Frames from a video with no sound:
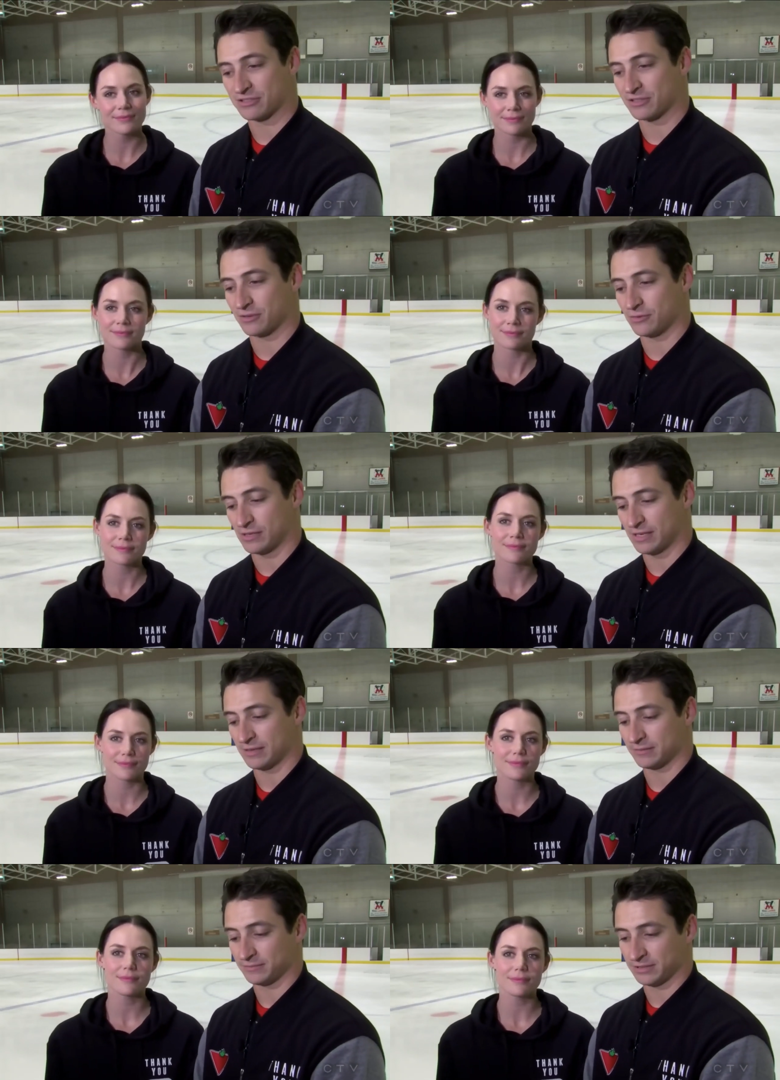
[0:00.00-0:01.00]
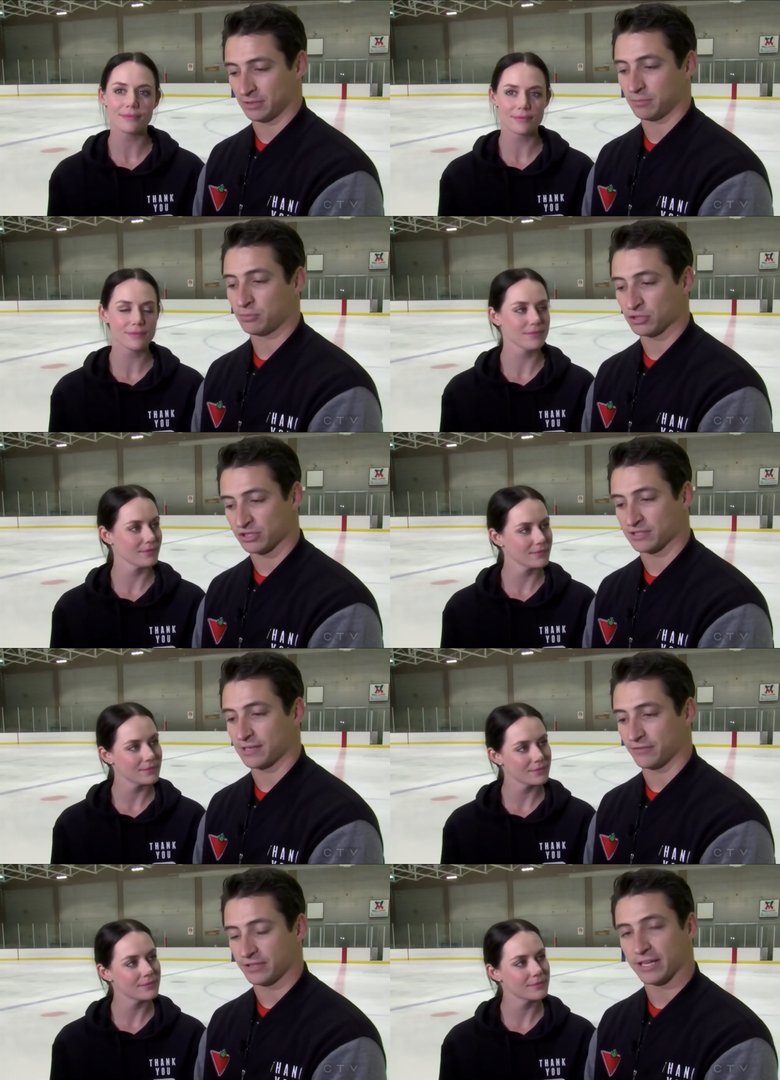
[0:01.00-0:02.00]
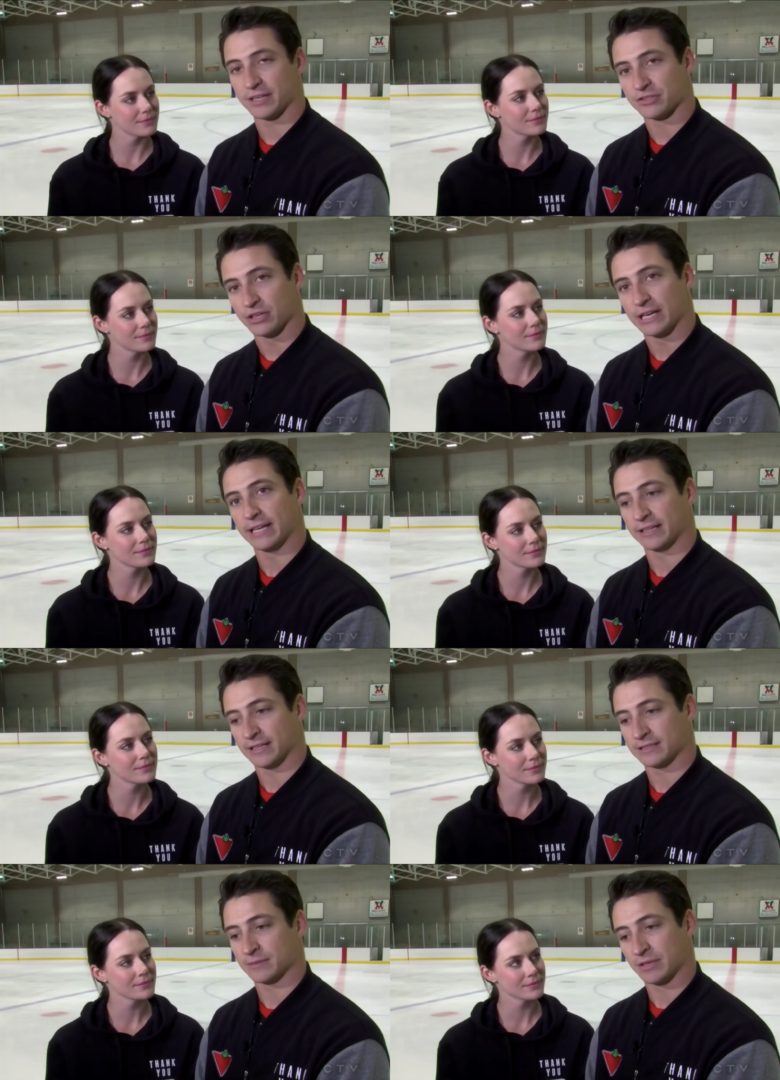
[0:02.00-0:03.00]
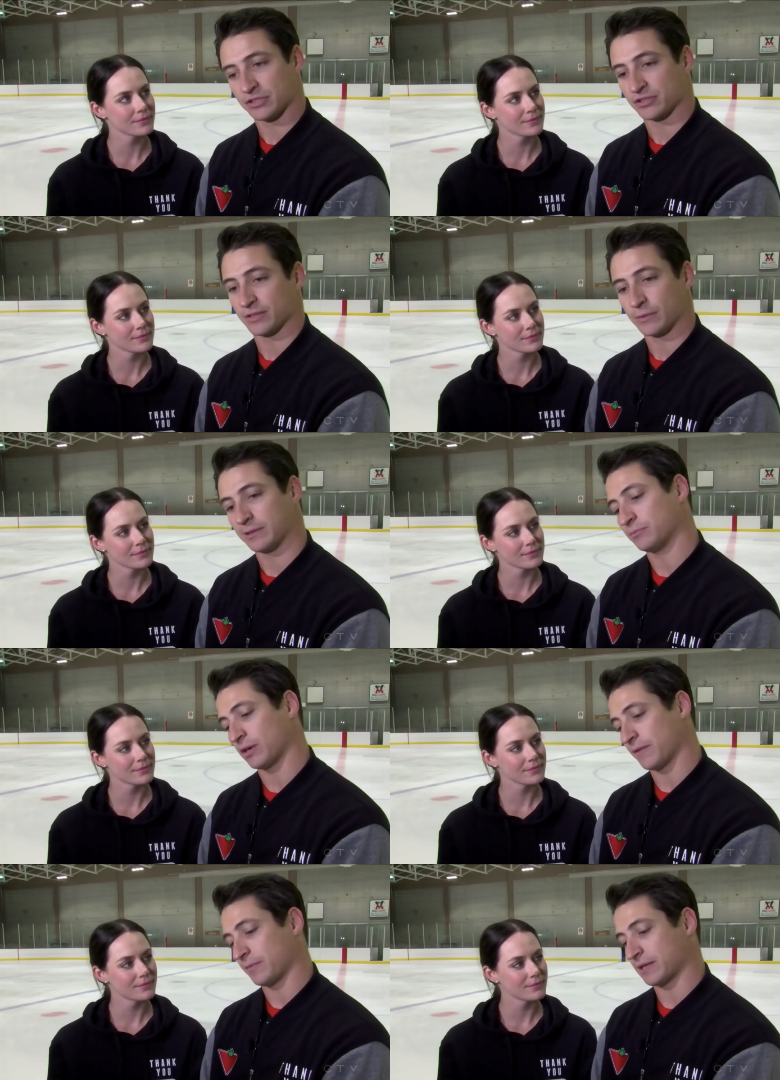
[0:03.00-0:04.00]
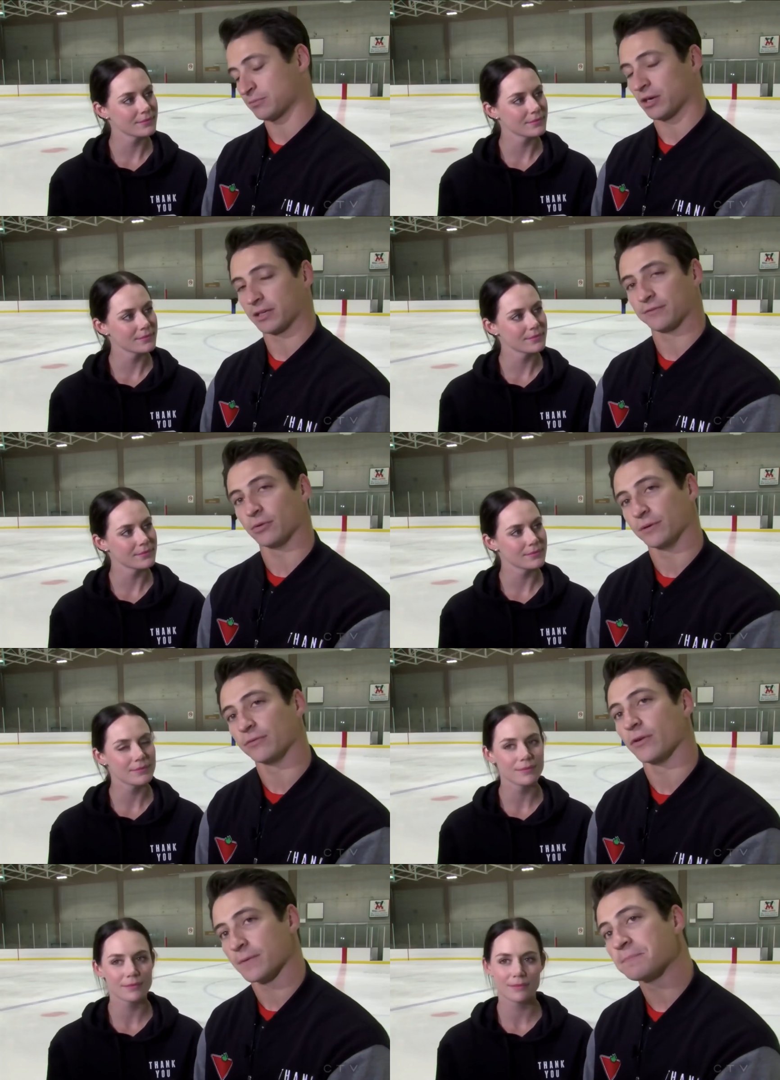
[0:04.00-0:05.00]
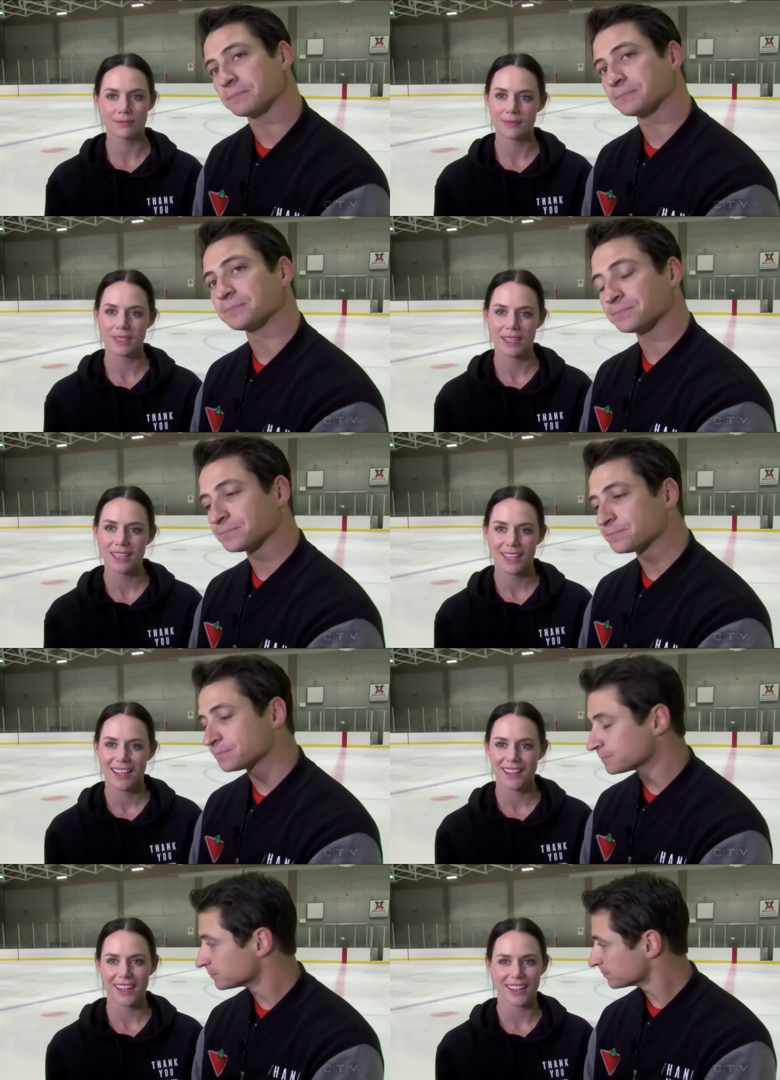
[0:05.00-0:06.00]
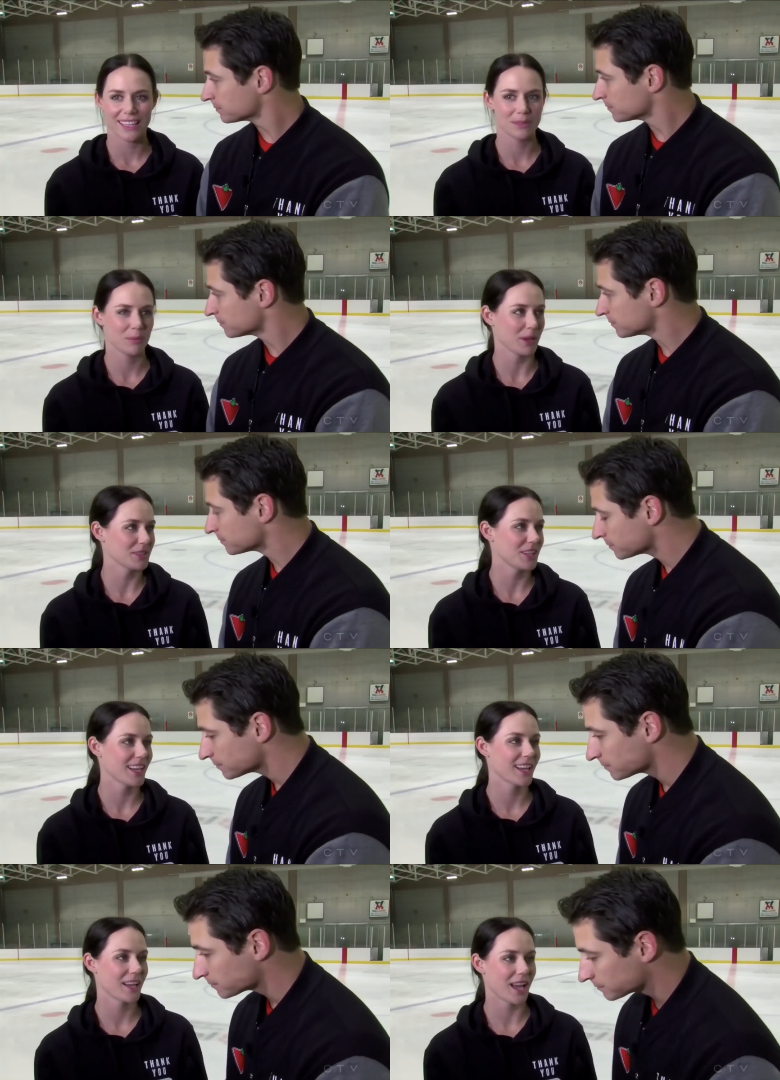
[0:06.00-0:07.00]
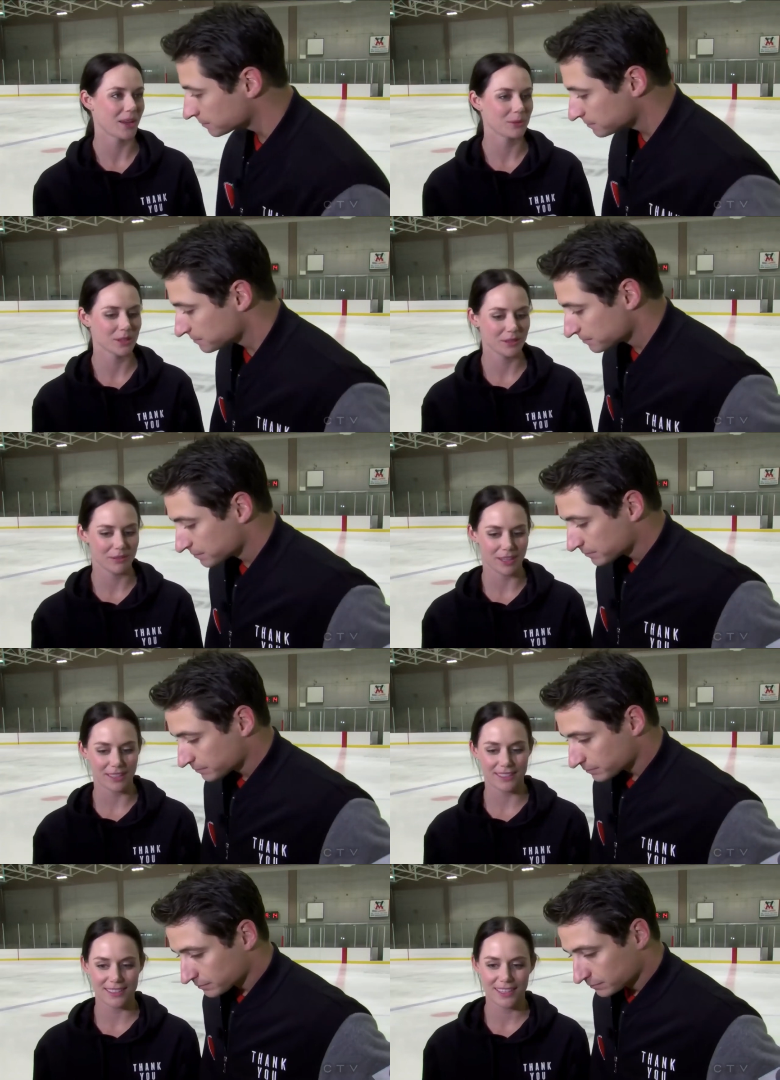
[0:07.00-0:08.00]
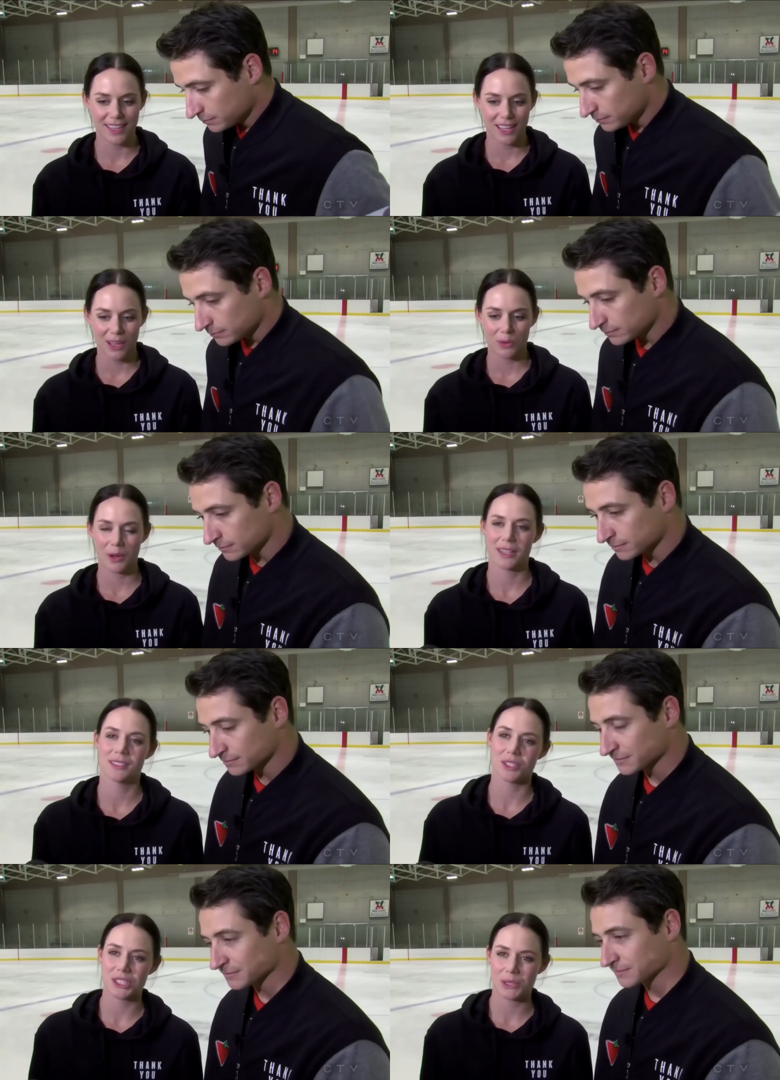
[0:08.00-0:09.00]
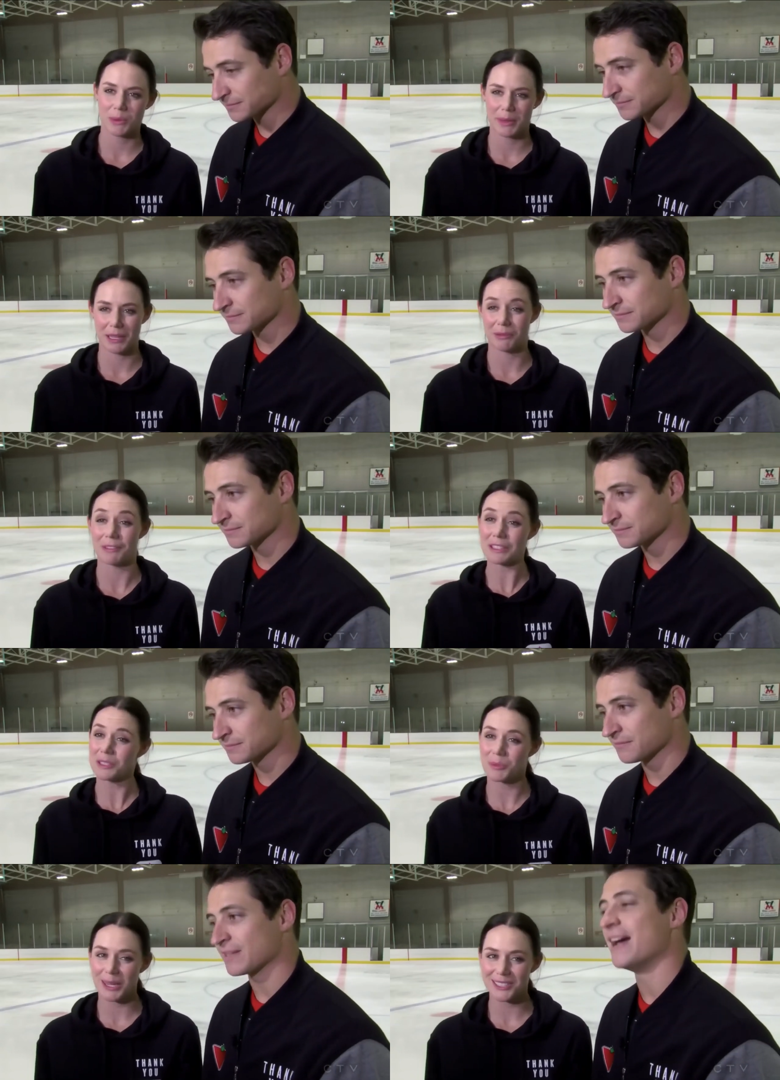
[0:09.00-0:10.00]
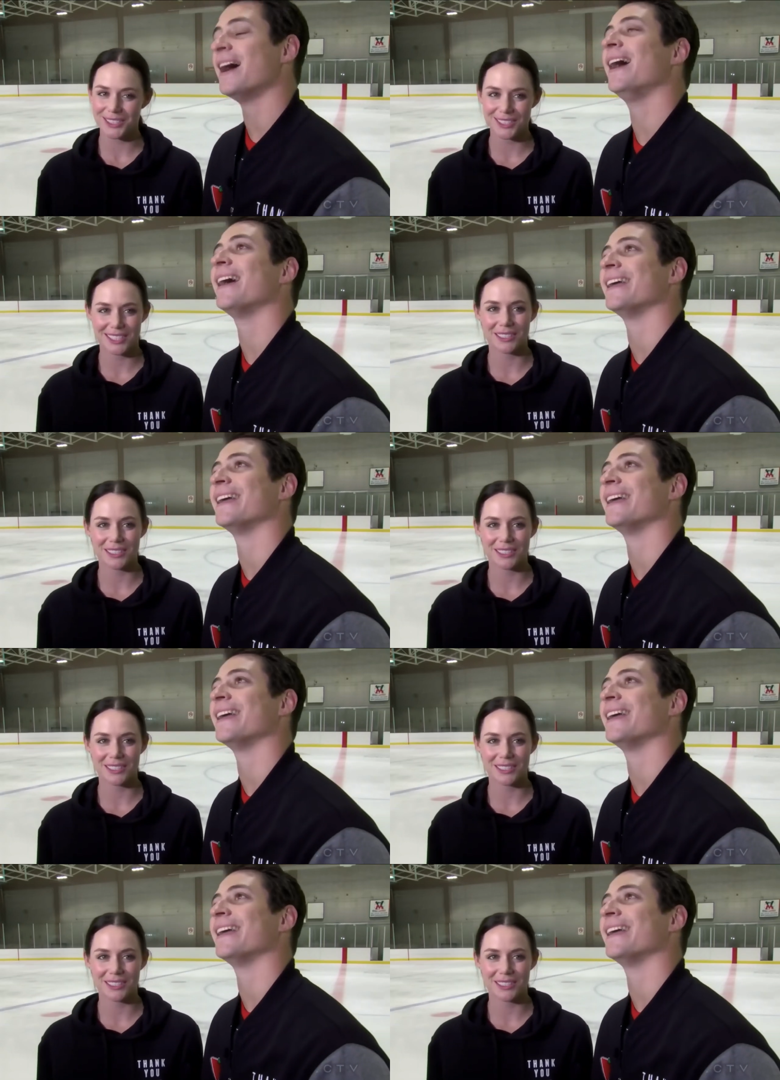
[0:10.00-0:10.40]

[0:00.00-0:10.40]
Speaker 1: also uh, you know pushed us every day in training uh, to make sure that we brought the best product forward for them.
Speaker 2: Yeah, and in Pyeongchang, I really felt where in Sochi we might have felt the pressure